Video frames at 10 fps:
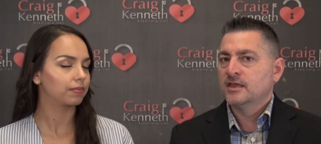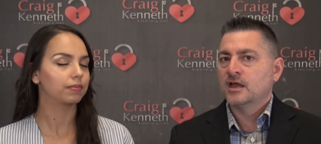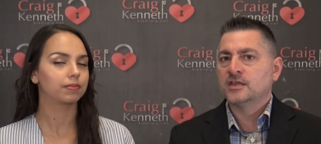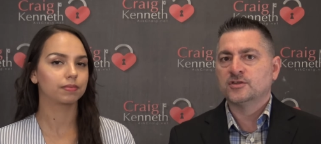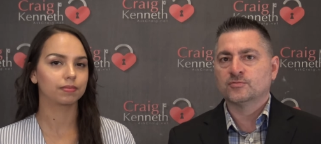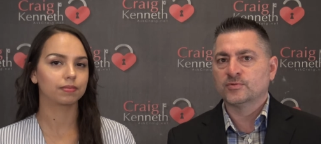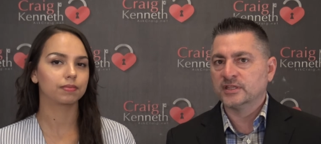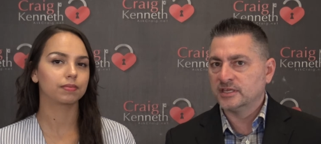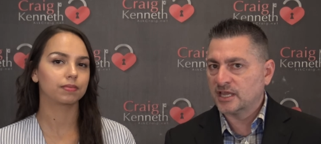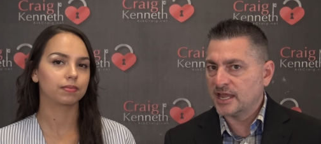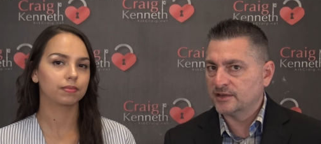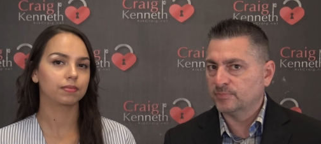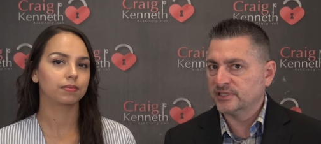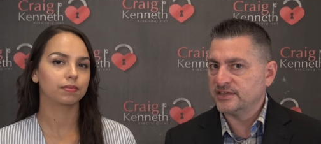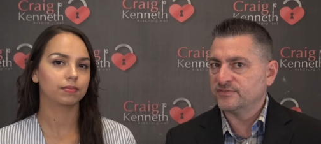Speaker 1: Uh, you really kind of
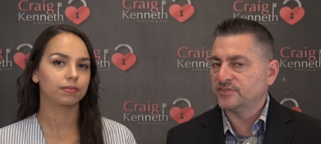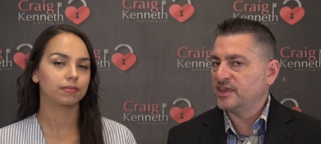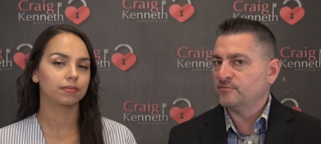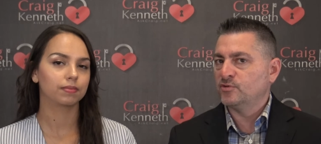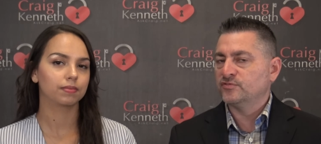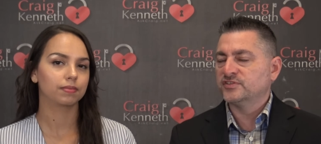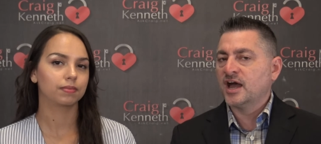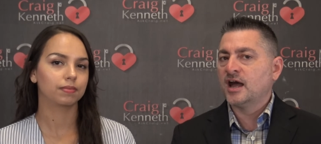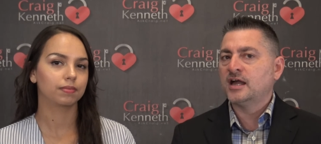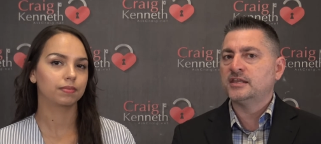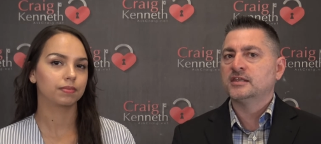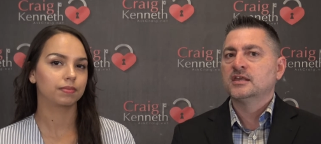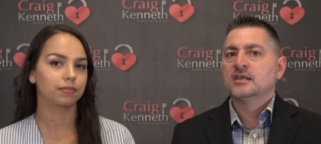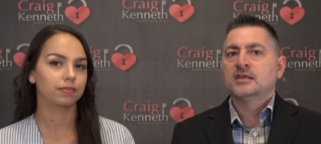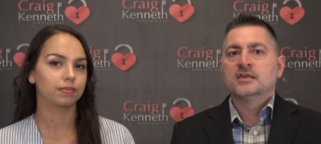believe that they've moved on.
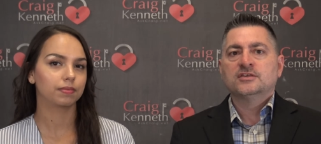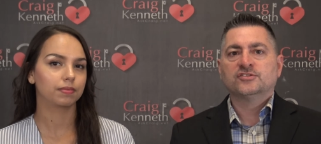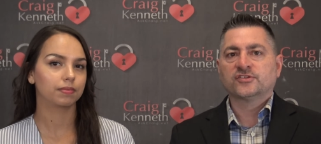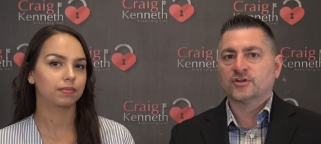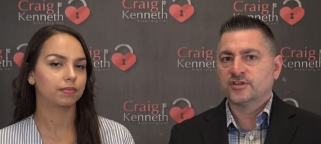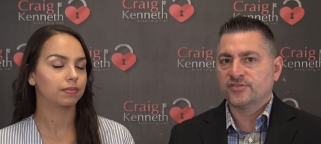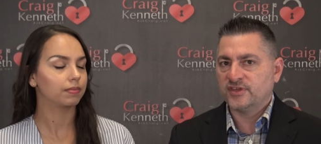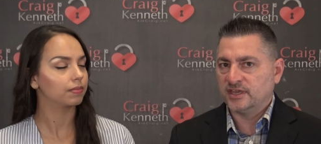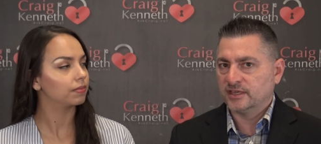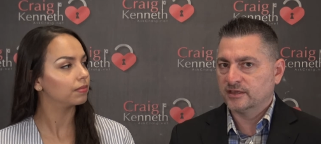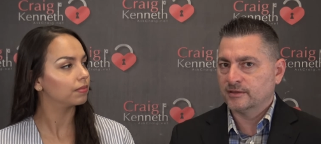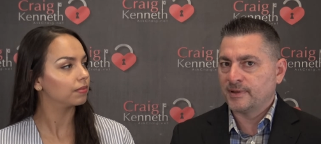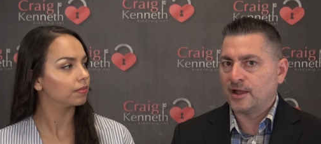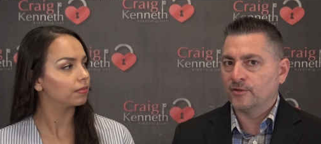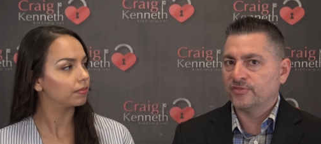You start to think
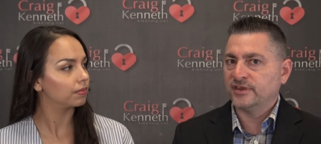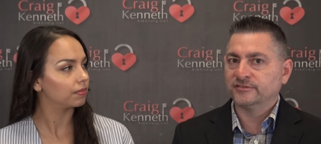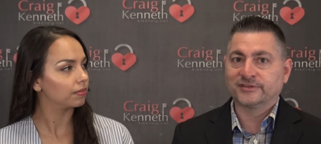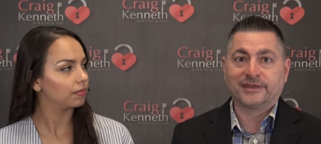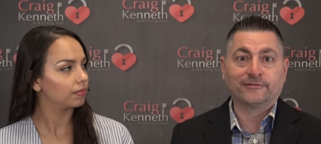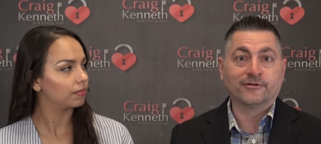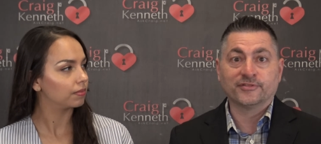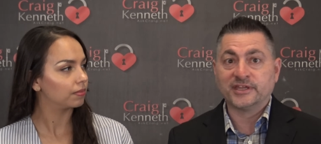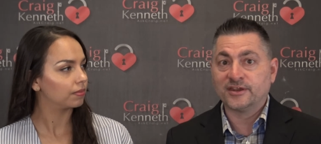about things like, well, they